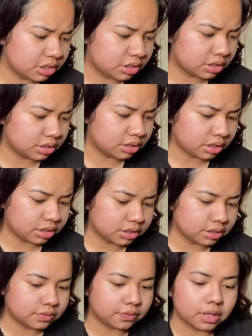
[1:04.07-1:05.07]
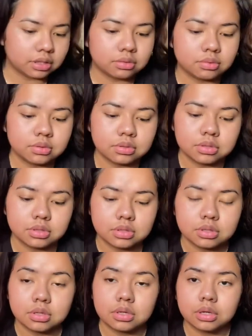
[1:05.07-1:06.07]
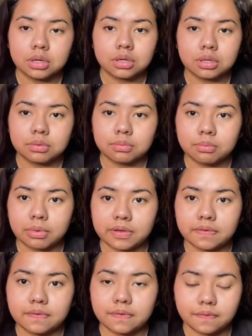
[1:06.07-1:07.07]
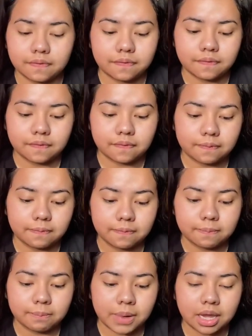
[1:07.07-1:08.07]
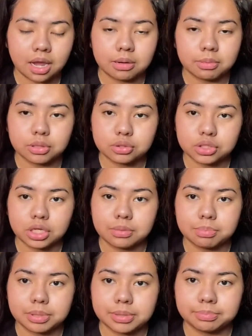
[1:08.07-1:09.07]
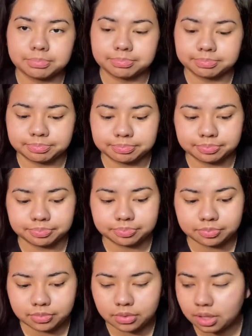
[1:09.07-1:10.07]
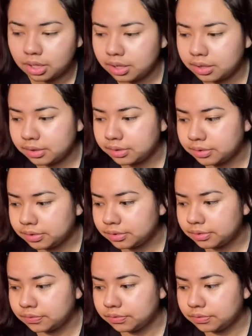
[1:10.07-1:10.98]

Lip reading: use that to go underneath my eyebrows. I don't use a whole lot because I will be using 2 concealers.